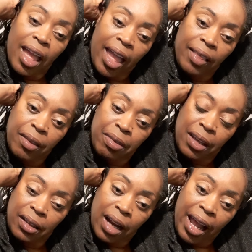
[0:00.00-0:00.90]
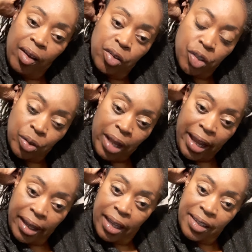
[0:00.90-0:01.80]
And the thing that I also
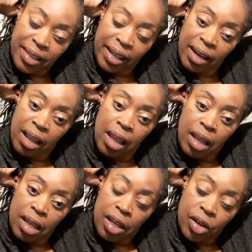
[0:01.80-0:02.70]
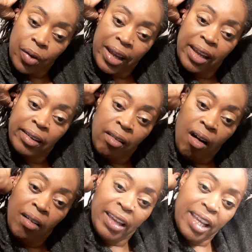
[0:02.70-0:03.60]
like is that, you know, it
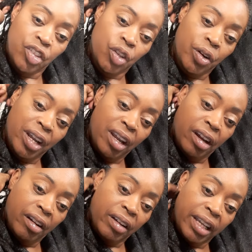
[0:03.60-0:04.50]
elongates your hair.